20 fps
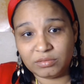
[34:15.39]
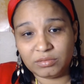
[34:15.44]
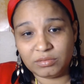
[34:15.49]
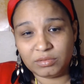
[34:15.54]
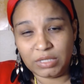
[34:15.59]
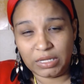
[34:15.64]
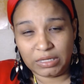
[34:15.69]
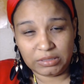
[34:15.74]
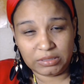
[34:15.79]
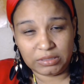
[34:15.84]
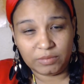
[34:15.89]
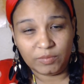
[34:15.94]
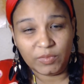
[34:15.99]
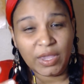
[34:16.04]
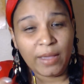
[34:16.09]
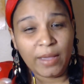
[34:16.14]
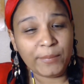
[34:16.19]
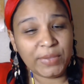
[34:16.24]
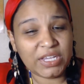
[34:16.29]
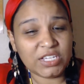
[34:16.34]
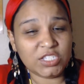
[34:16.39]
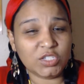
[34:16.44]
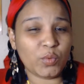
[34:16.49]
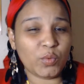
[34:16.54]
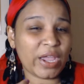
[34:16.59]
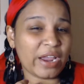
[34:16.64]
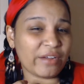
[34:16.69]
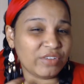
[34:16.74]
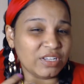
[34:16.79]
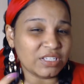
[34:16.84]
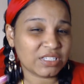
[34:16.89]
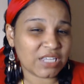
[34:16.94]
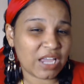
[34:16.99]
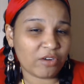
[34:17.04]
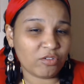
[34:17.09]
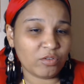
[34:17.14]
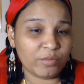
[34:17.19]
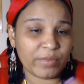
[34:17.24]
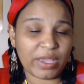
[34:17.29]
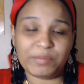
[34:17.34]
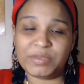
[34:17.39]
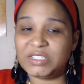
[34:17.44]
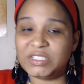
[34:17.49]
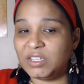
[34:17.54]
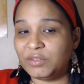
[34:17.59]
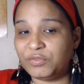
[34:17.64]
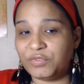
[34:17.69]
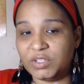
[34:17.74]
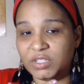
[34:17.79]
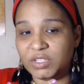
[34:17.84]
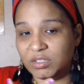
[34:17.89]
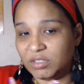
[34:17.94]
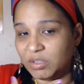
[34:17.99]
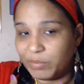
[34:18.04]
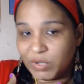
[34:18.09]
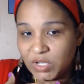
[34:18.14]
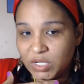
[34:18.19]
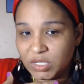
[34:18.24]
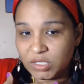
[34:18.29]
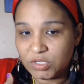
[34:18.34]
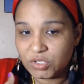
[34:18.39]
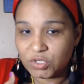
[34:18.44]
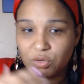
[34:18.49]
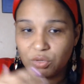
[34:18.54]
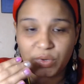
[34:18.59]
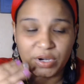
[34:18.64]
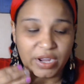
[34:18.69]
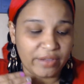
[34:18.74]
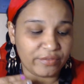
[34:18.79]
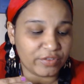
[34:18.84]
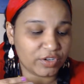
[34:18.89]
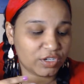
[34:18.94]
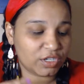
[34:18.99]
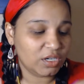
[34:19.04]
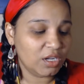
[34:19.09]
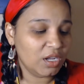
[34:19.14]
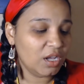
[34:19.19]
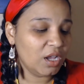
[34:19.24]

Like, because the way I read tarot might be different than the books or whatever.